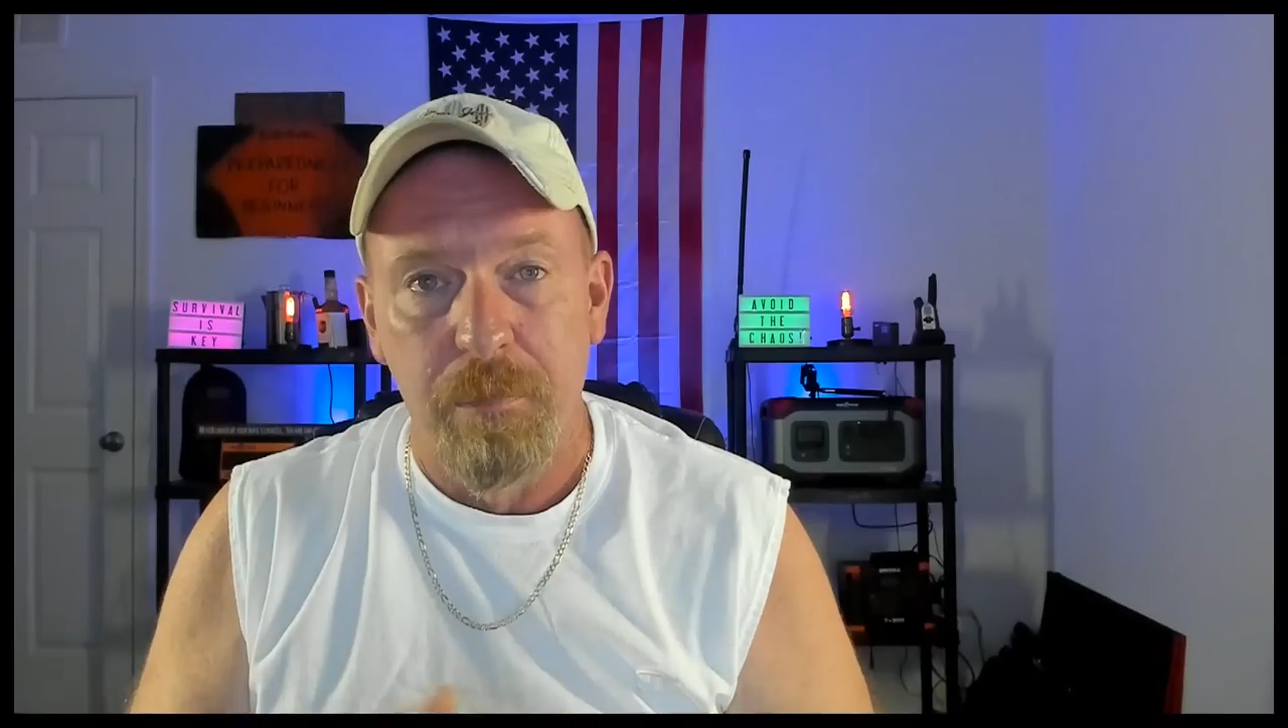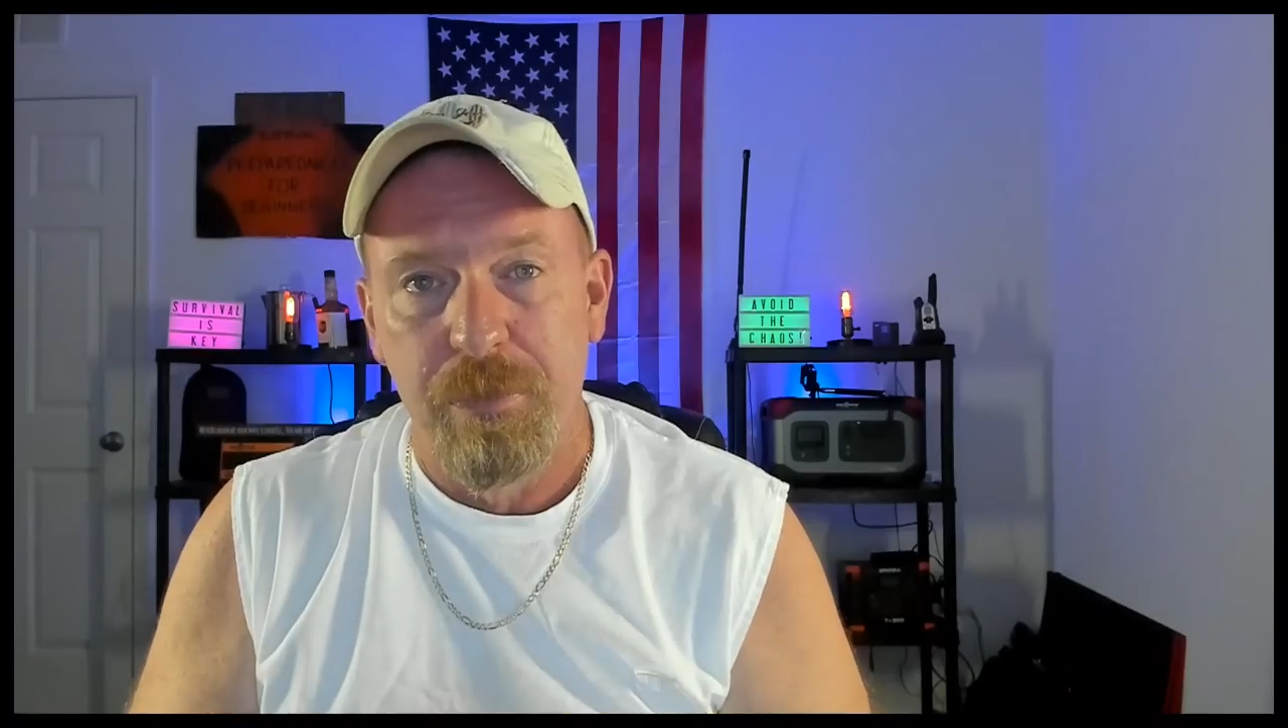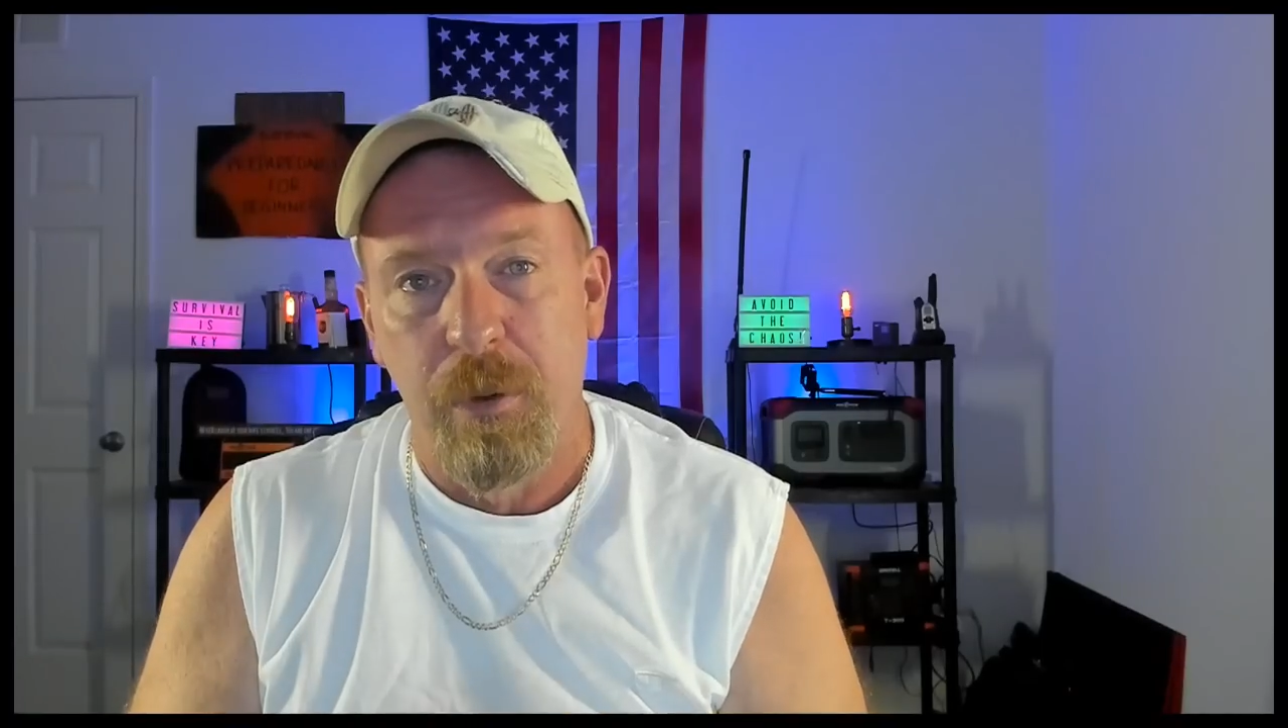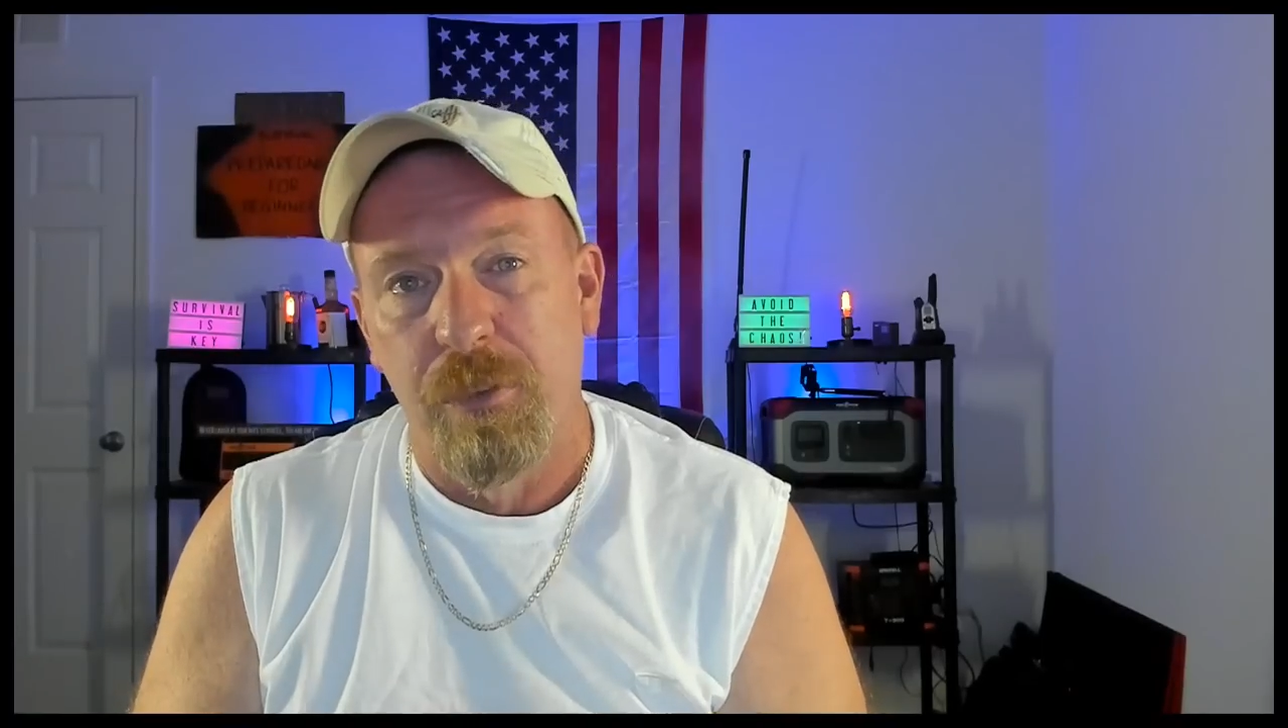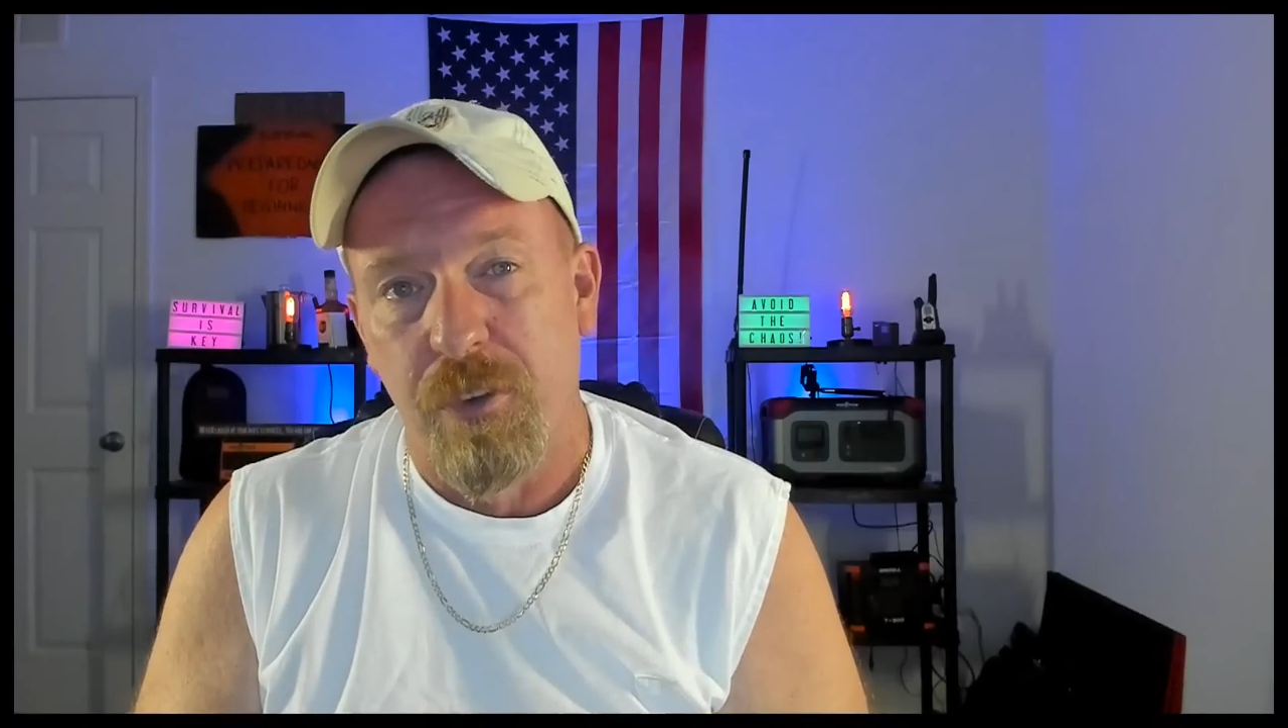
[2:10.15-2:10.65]

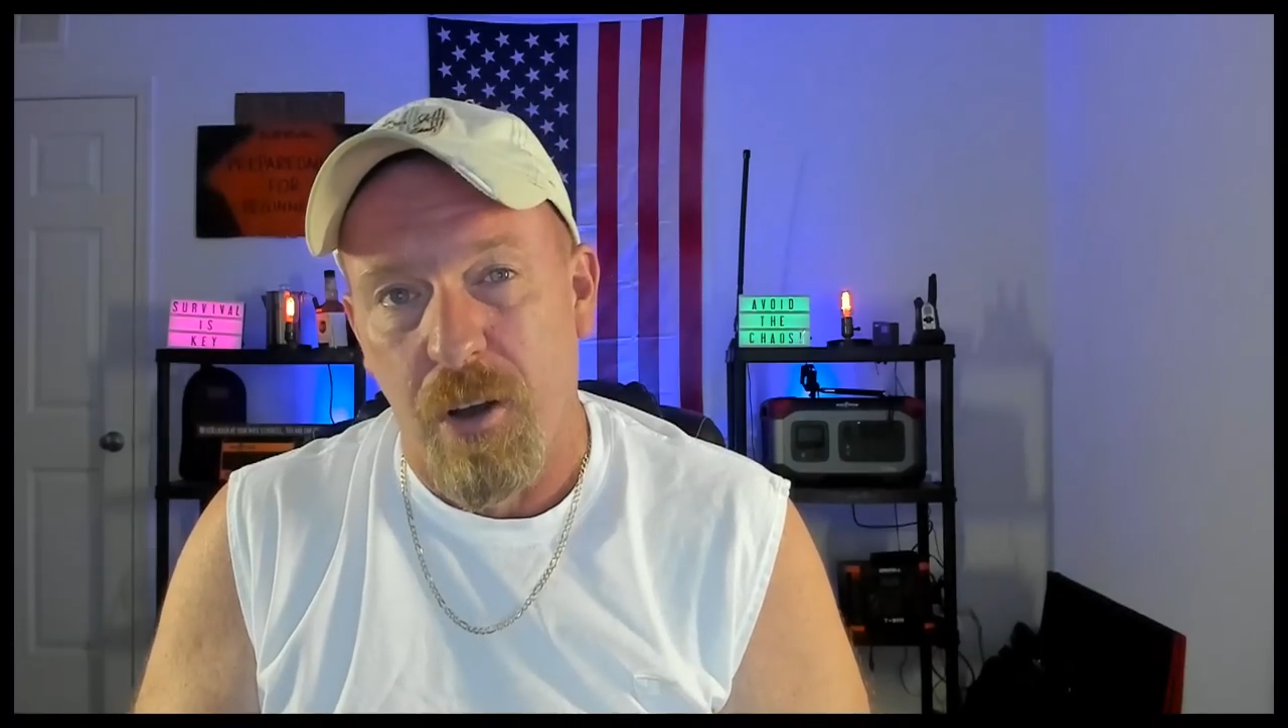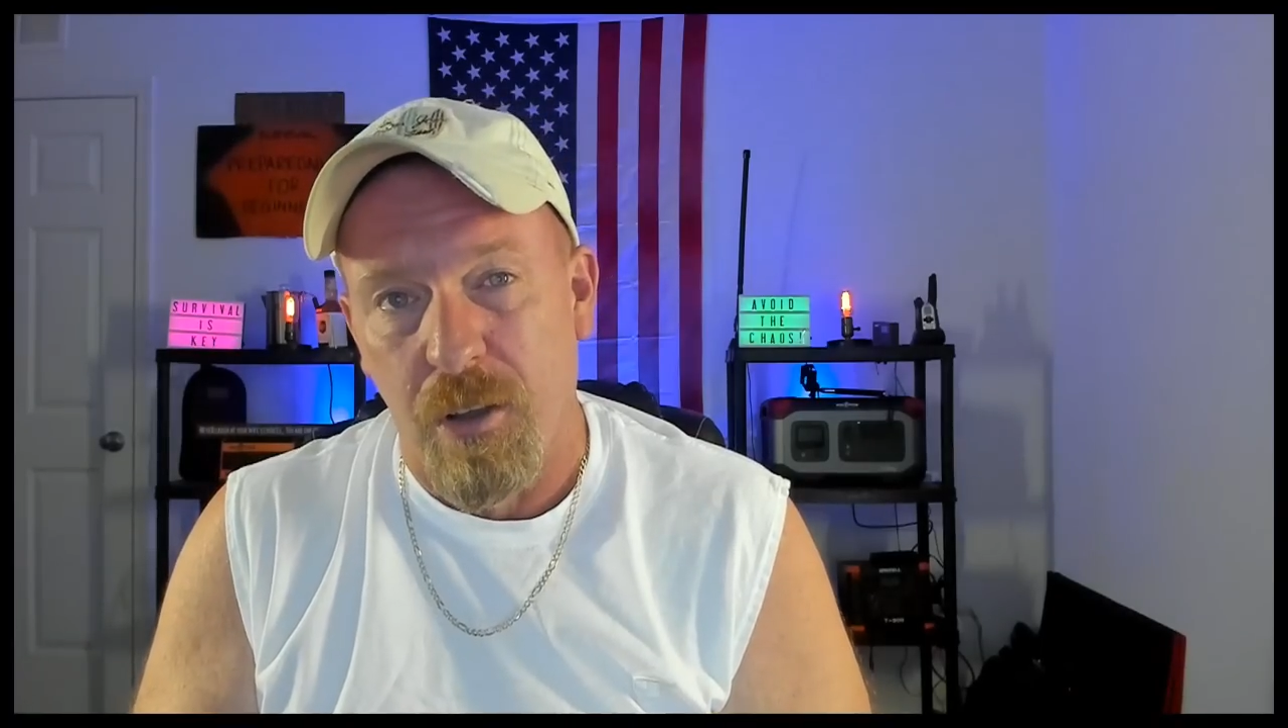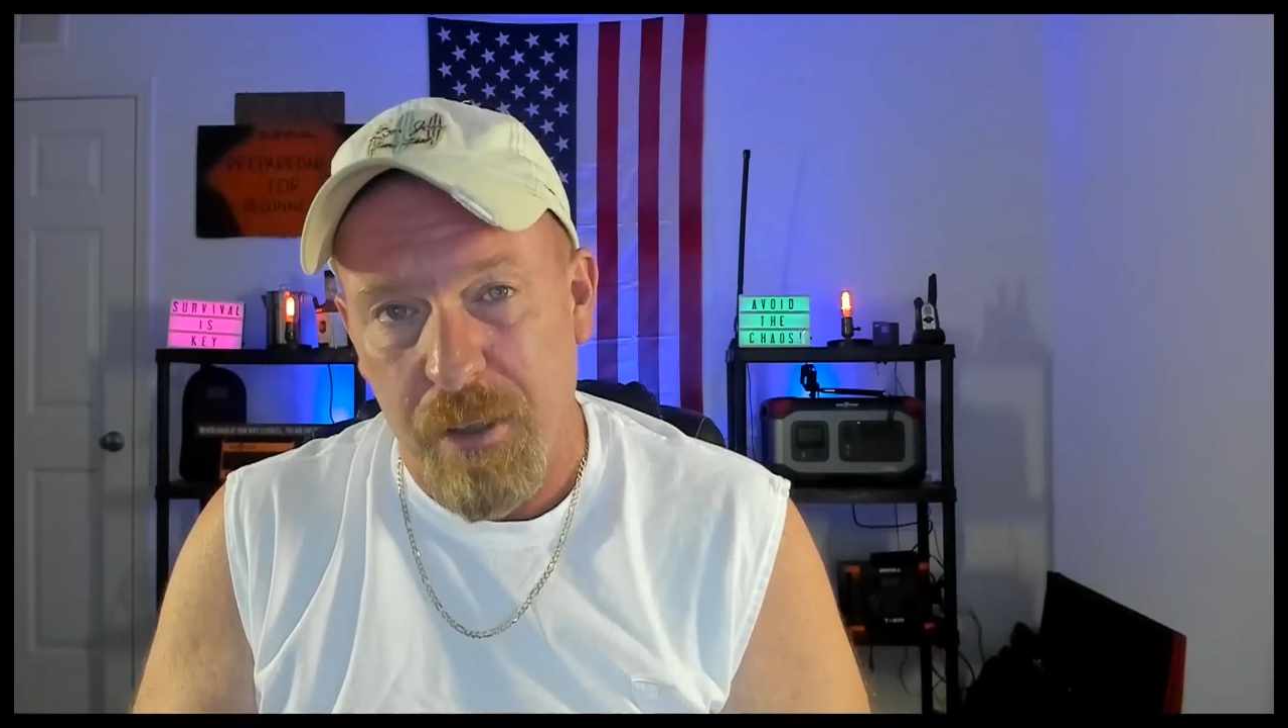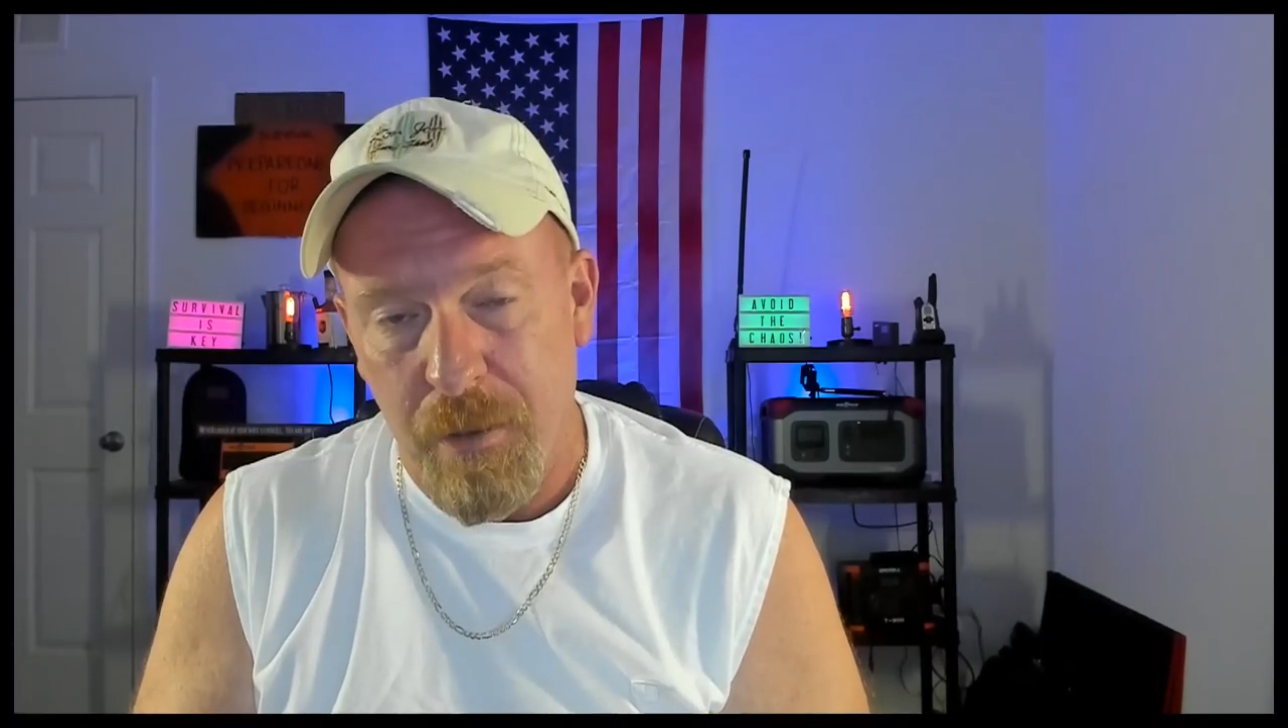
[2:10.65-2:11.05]
it was all